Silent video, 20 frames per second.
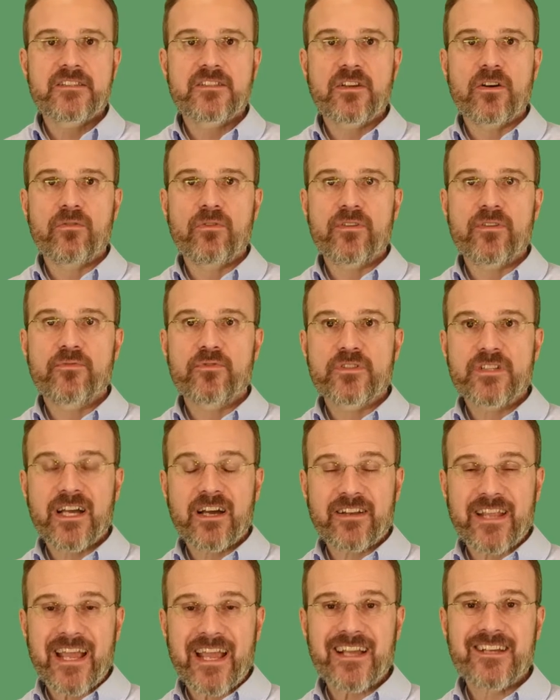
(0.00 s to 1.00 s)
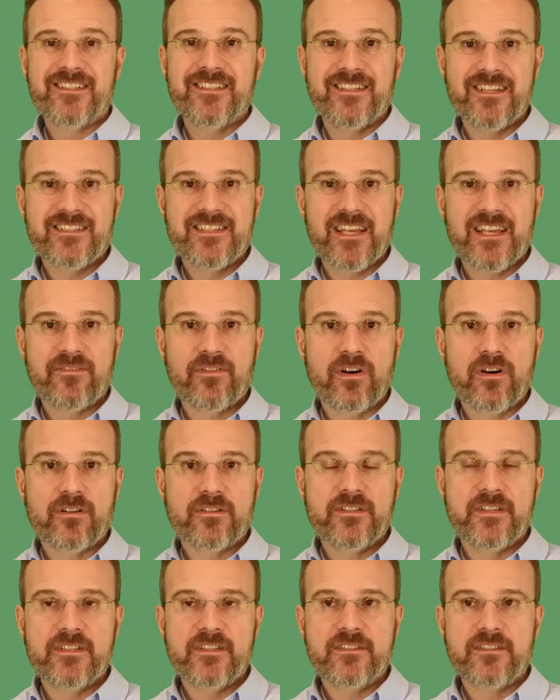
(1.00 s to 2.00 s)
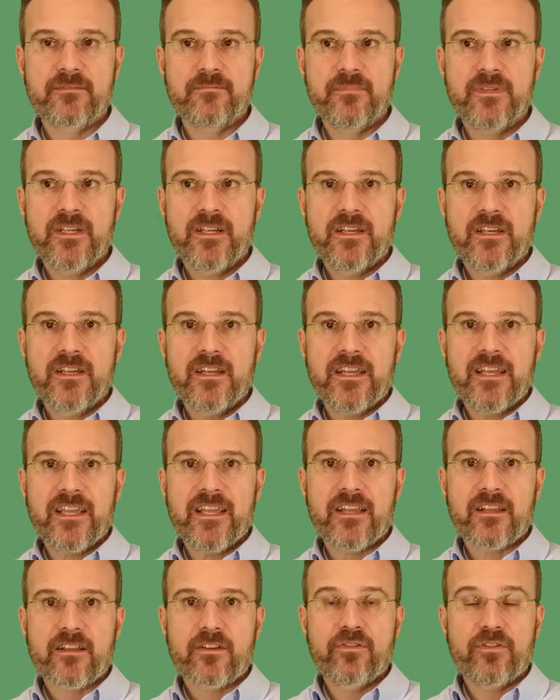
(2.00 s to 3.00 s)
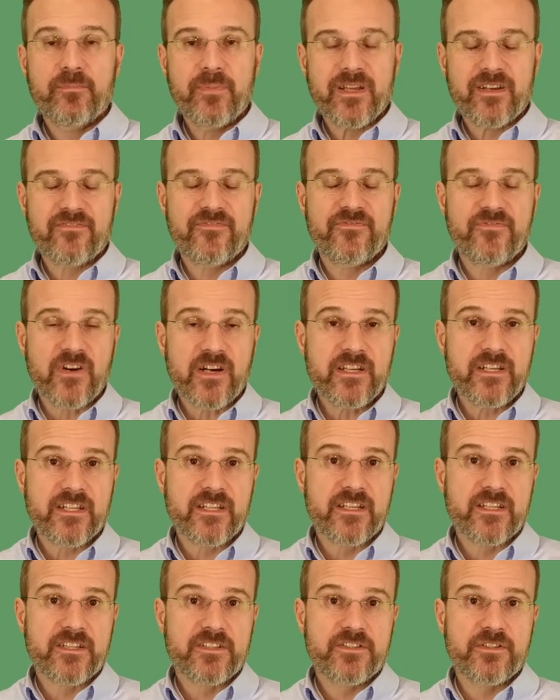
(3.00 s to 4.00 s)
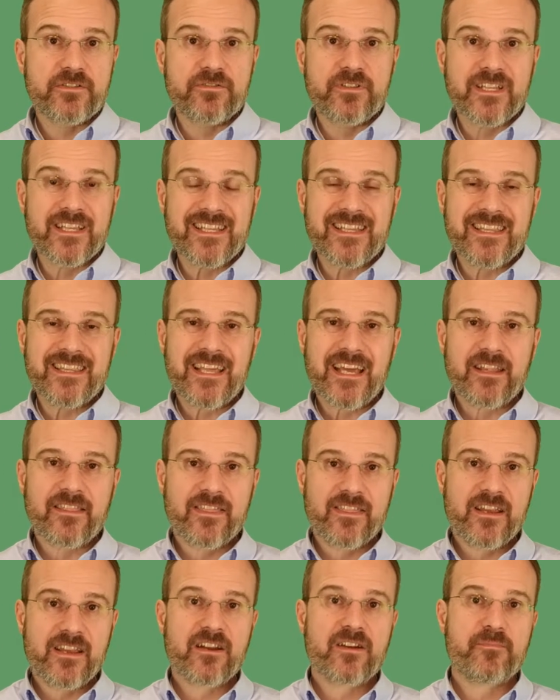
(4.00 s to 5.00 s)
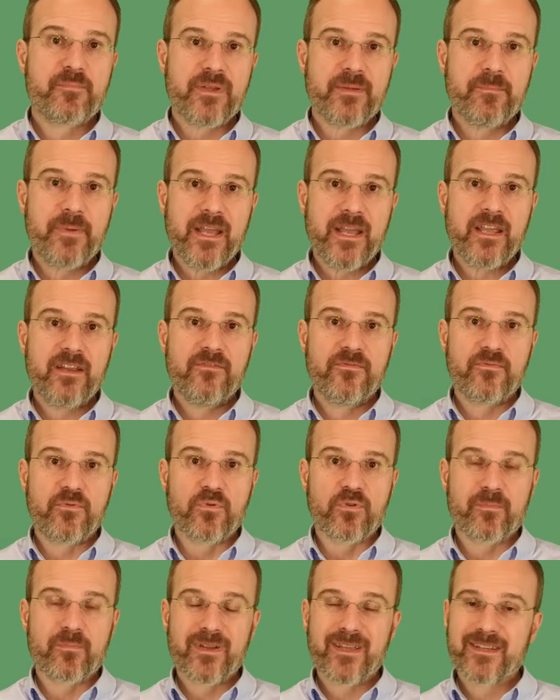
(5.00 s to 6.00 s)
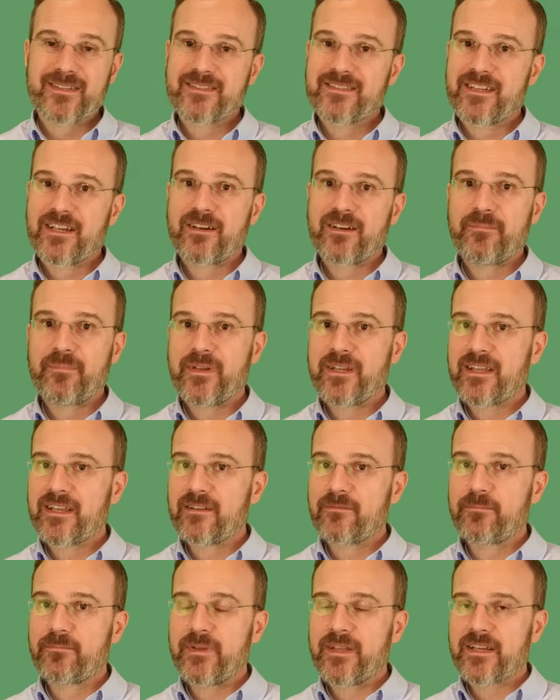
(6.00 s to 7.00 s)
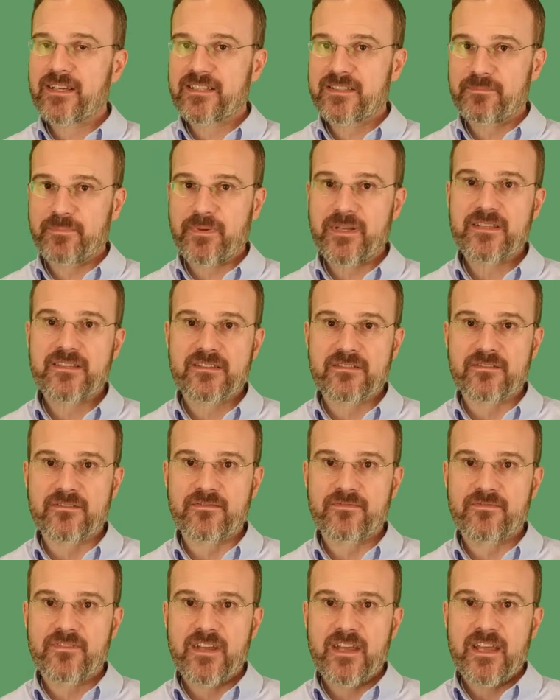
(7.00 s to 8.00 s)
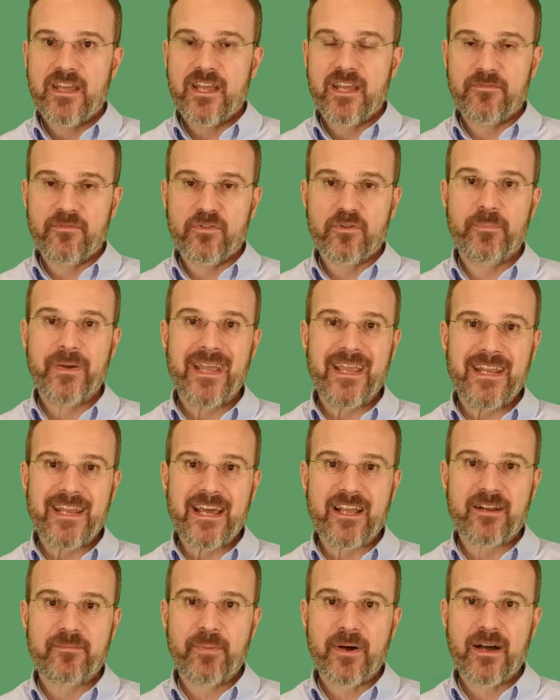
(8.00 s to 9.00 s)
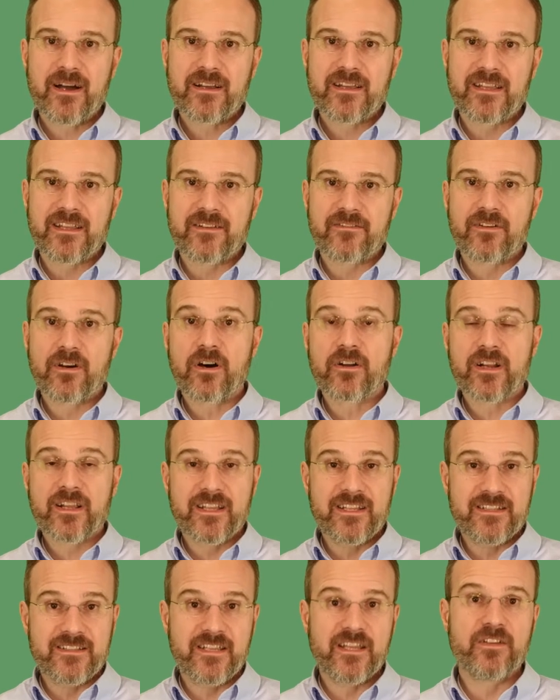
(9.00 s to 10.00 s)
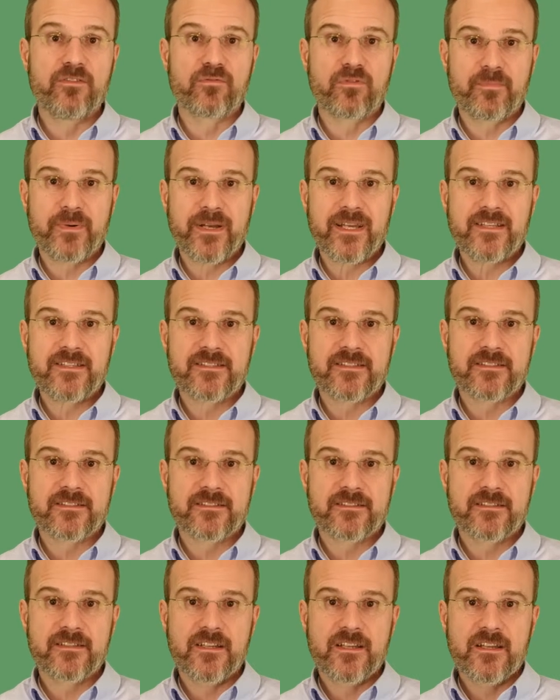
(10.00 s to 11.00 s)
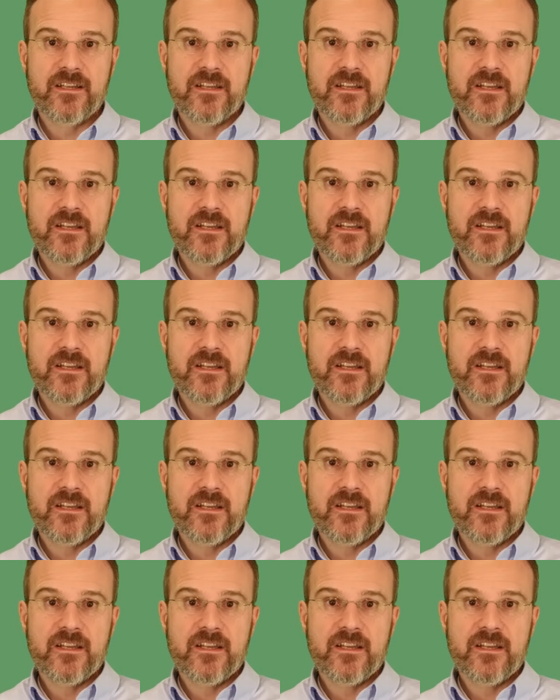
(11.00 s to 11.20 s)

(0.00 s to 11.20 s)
So if your child actually does have autism, it could be a funding issue to get that therapy paid for, because therapy can be expensive if you're paying out of pocket on a continual basis.